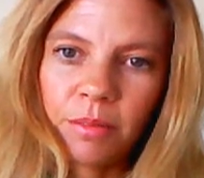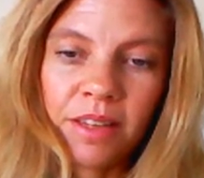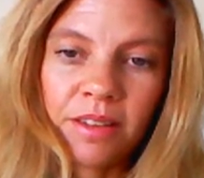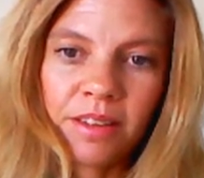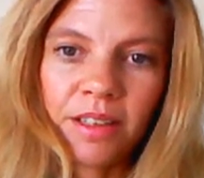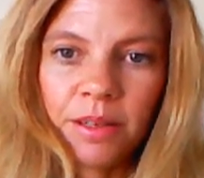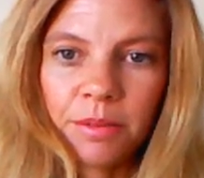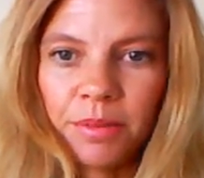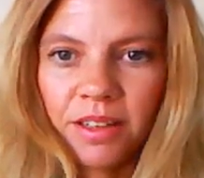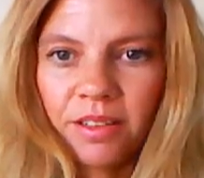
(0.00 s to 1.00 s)
amazing light
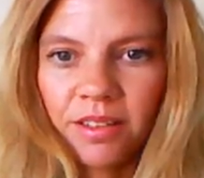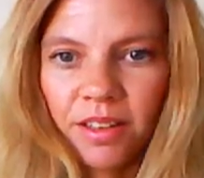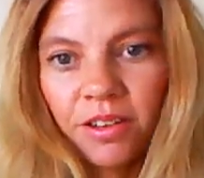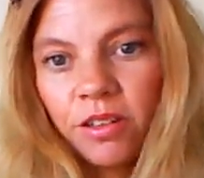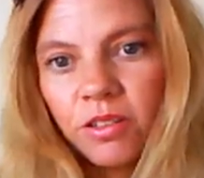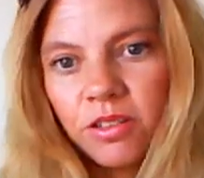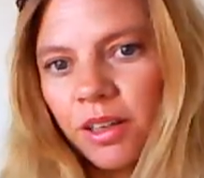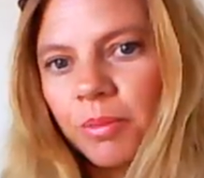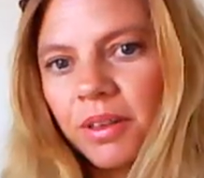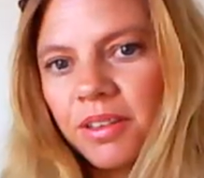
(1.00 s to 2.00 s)
beings that are here to
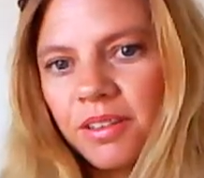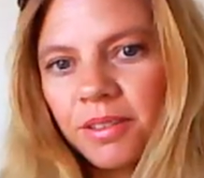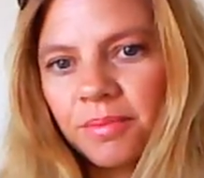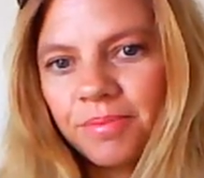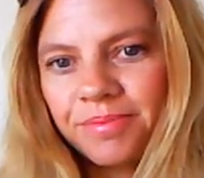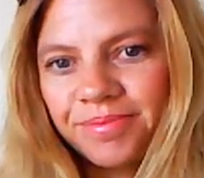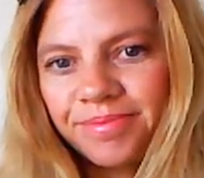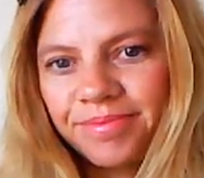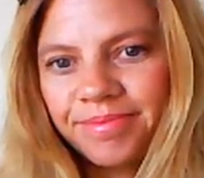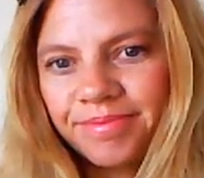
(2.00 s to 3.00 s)
help us.
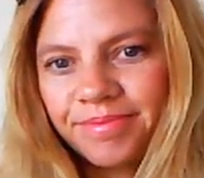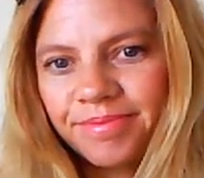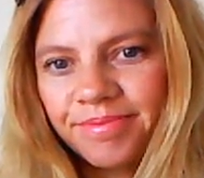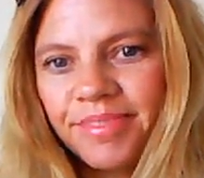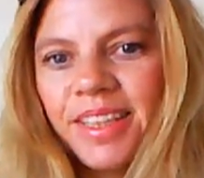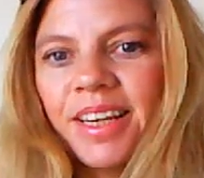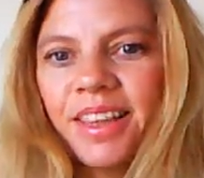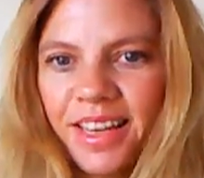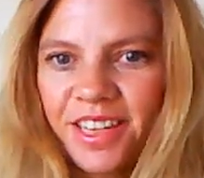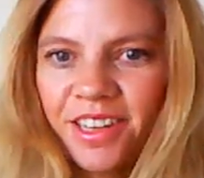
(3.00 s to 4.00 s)

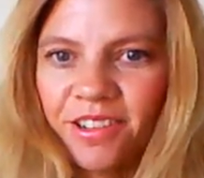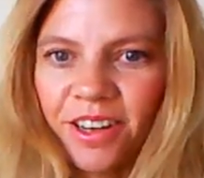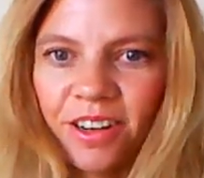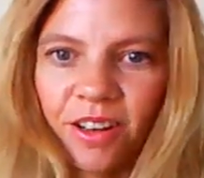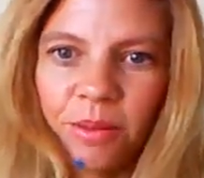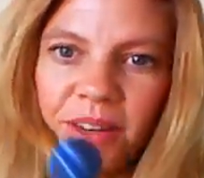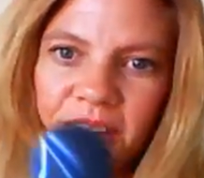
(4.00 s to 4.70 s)
Thank you and all the